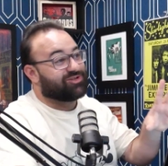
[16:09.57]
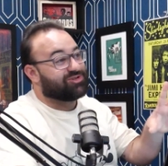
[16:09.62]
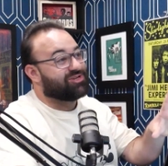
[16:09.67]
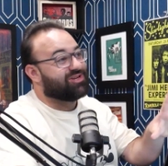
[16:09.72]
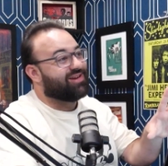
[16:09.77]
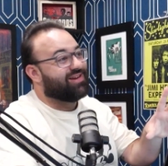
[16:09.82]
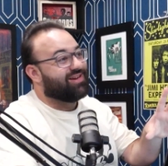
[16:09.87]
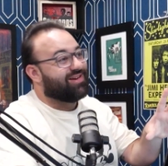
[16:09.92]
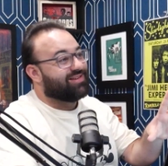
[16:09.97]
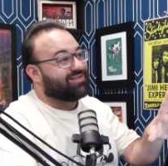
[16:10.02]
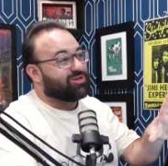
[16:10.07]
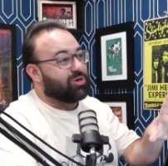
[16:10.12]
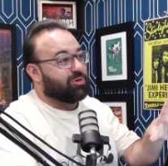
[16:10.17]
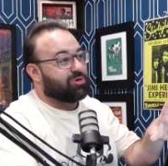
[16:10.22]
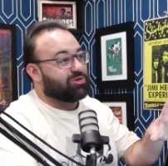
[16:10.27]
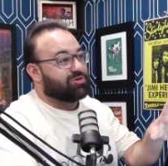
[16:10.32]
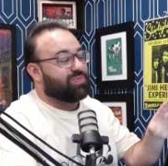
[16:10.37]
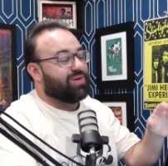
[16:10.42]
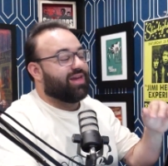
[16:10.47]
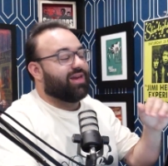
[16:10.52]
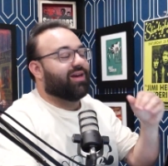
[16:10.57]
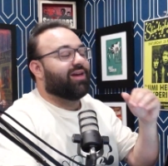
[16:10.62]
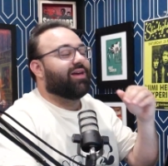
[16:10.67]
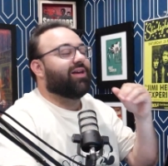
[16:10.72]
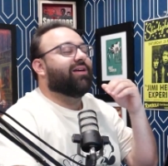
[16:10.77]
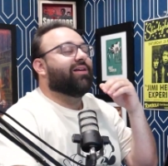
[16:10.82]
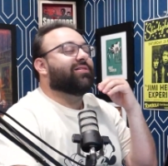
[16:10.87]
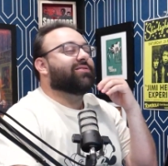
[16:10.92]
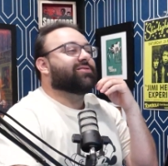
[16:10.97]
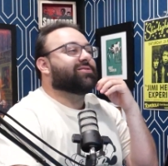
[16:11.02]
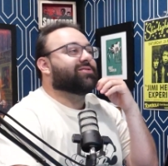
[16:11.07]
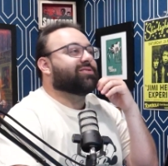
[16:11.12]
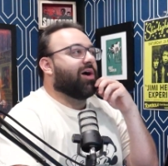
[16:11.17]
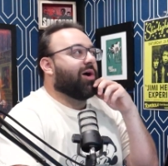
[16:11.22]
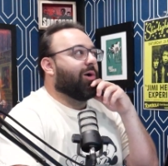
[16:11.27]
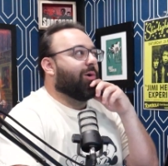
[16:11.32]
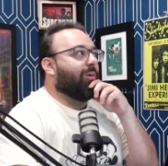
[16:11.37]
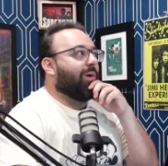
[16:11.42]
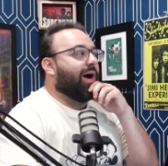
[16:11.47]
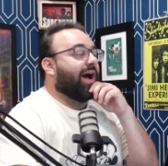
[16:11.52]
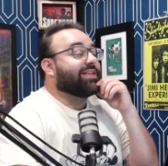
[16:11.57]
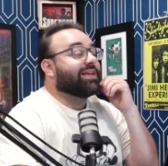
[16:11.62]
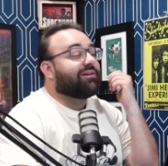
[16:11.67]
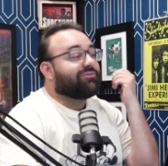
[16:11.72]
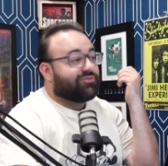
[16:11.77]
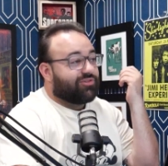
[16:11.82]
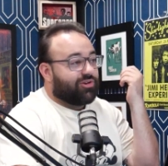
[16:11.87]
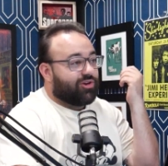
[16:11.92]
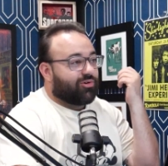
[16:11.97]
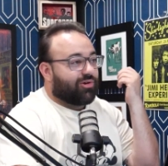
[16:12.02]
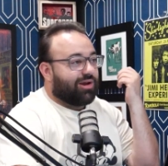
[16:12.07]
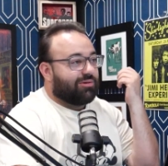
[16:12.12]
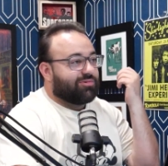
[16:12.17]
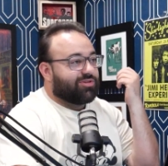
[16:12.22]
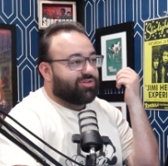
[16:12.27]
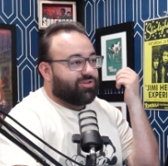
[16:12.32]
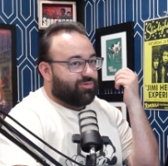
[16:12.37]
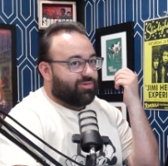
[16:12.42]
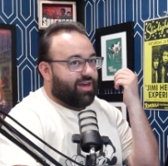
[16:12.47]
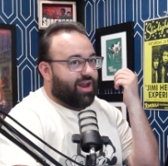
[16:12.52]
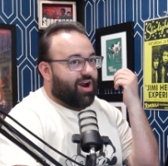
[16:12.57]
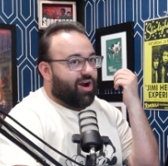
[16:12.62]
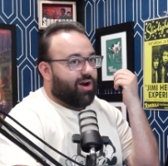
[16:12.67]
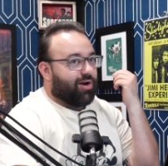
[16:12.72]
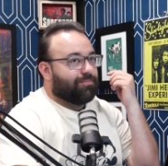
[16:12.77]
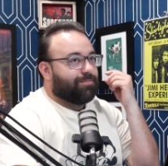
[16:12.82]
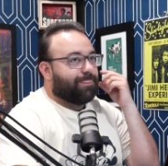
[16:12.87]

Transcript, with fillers: mm-hmm, so to speak. So I definitely agree with you there.